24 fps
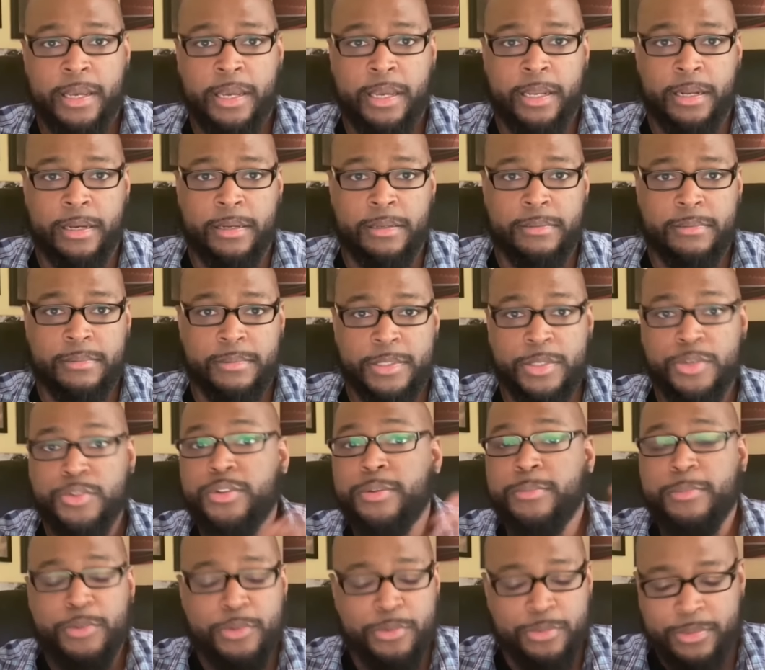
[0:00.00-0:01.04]
you know, to
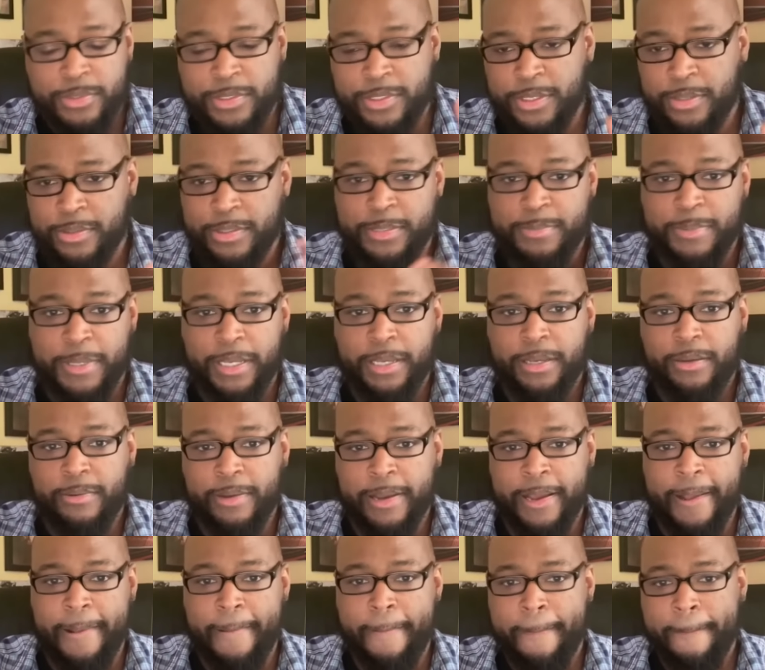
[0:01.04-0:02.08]
the moon, so to speak,
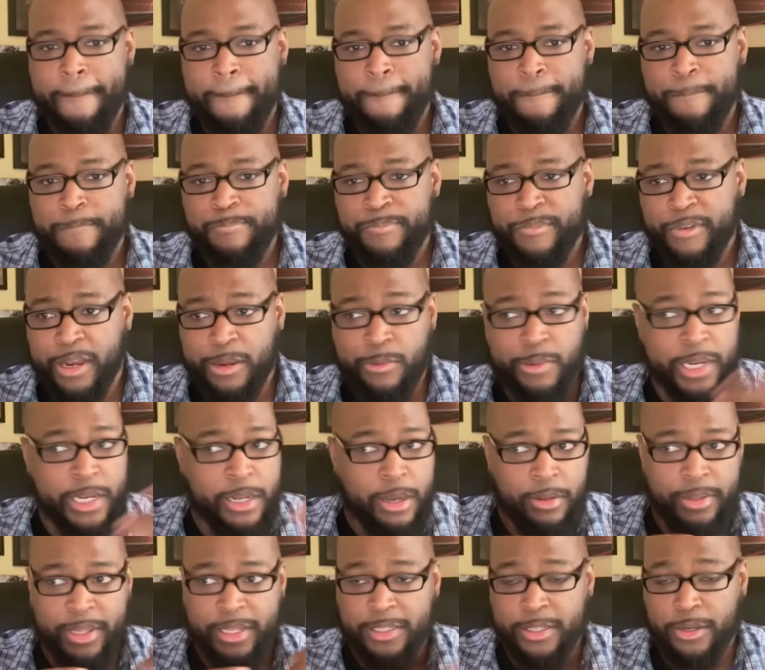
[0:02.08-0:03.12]
right? Right. We
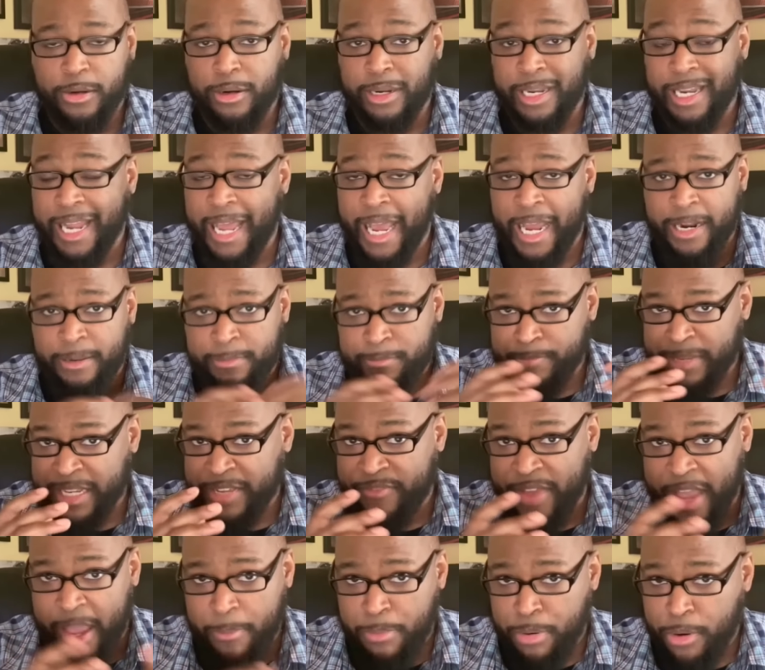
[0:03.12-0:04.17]
know that there are a lot of
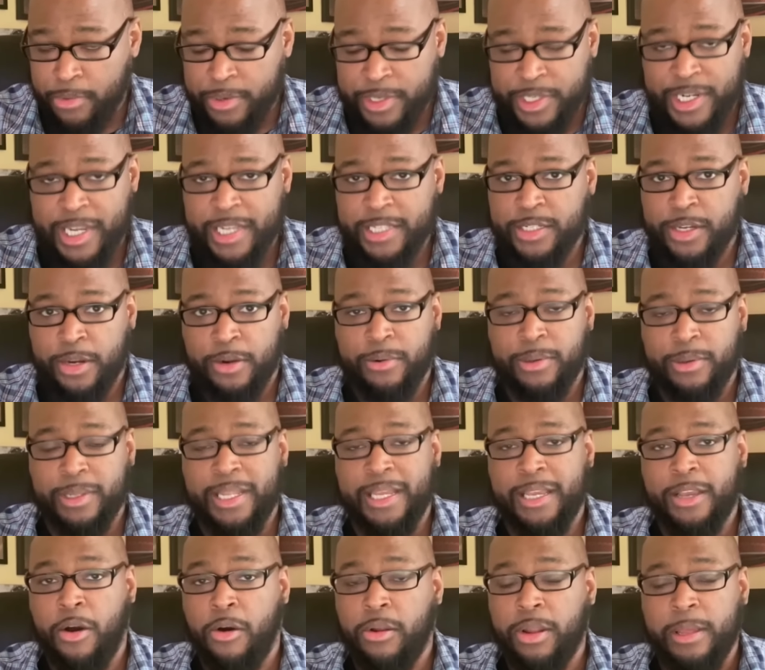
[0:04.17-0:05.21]
McVay proteges
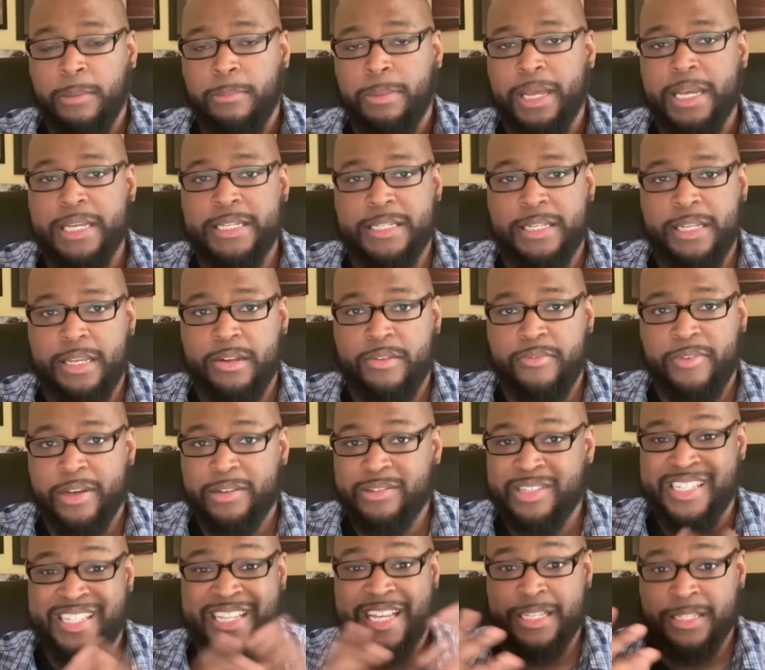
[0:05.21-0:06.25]
currently calling plays in the
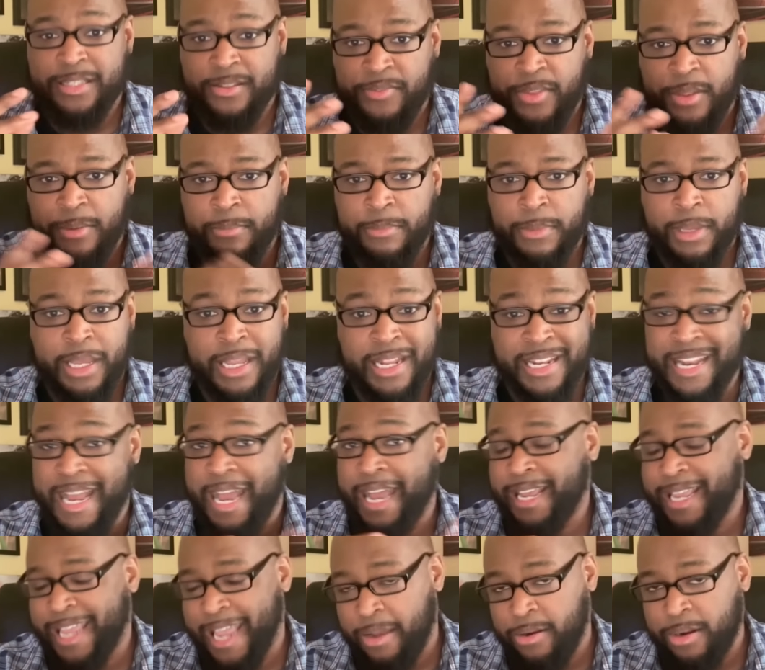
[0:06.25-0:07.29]
NFL, 6 of them,
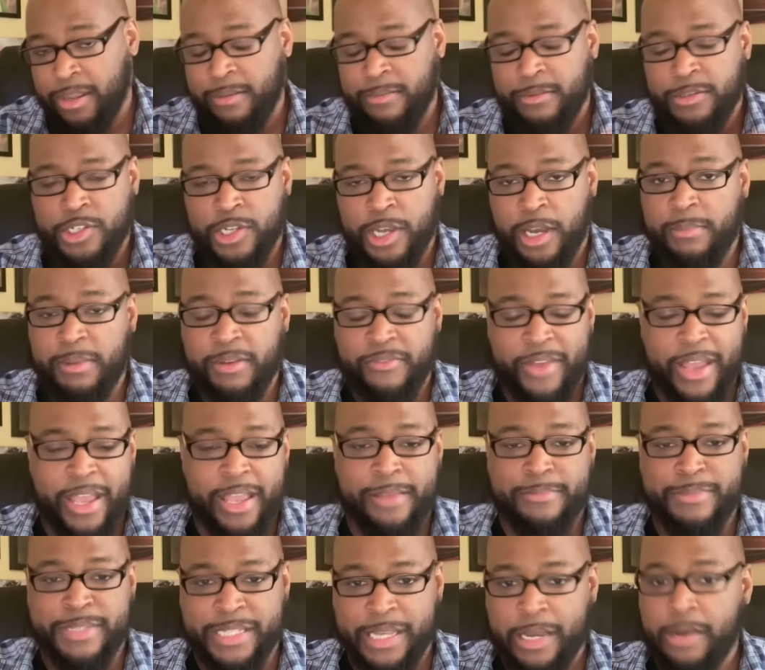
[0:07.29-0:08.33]
not counting Sean McVay
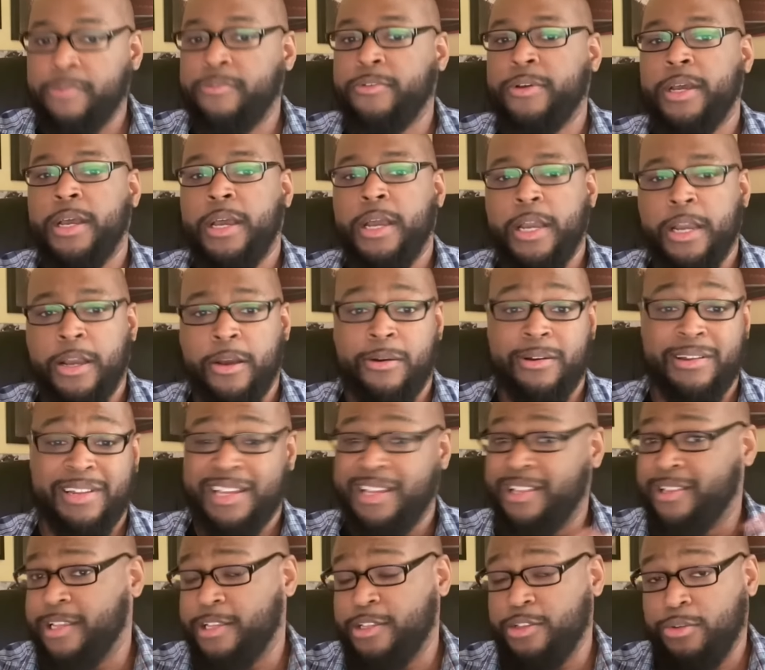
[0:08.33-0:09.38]
himself
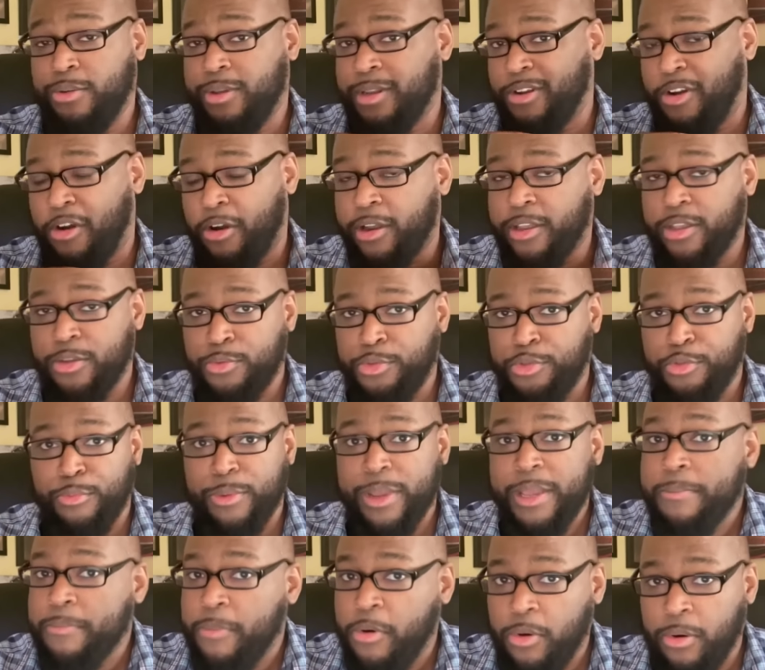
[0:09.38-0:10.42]
currently. And then you can argue
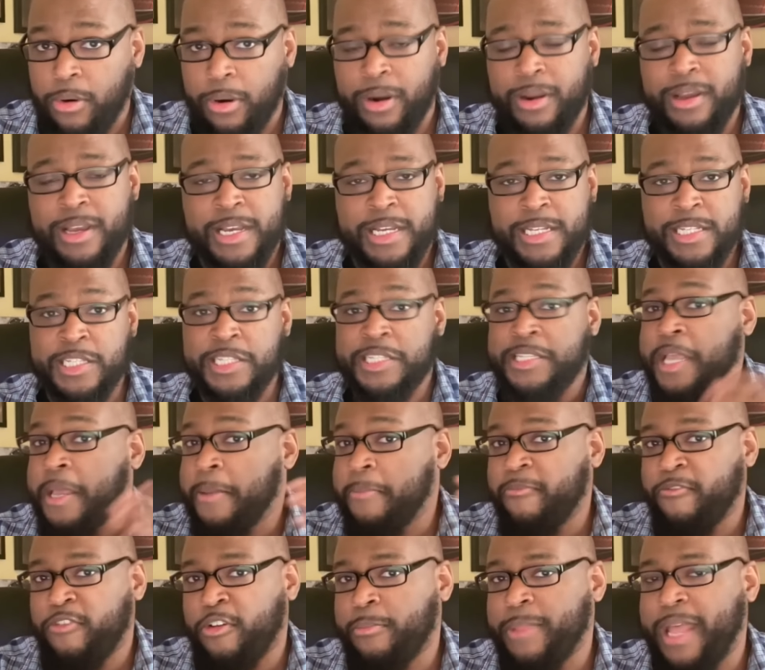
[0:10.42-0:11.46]
3 more
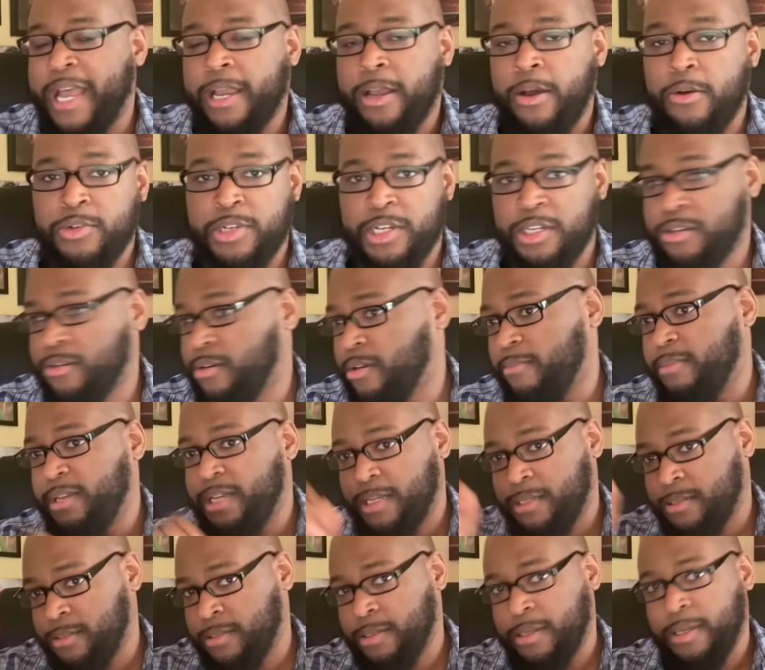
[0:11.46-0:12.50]
stem from that coaching tree
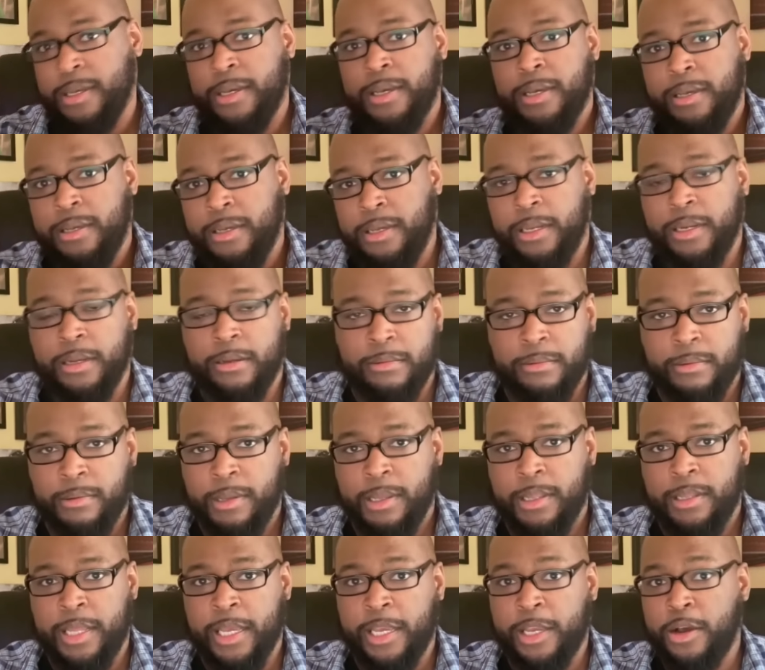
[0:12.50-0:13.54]
because, you know,
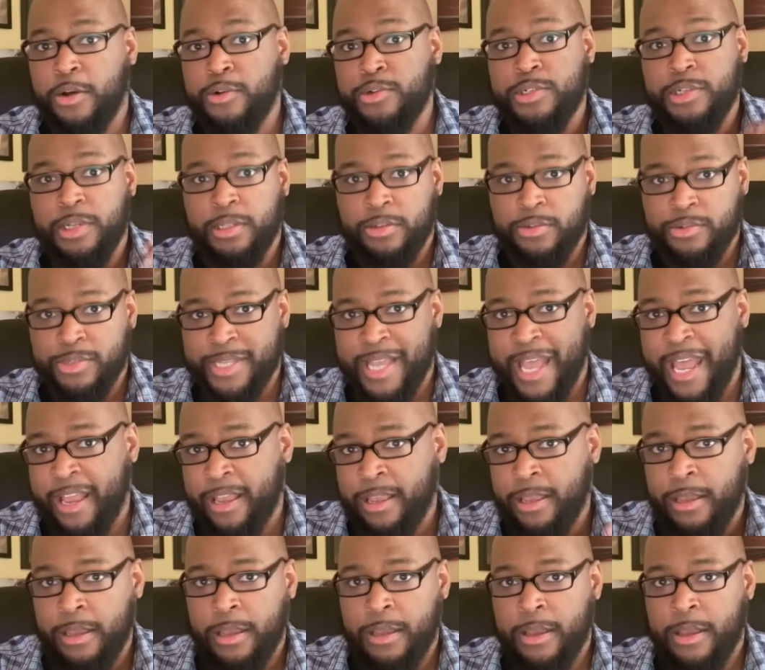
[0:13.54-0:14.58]
they coached under Zach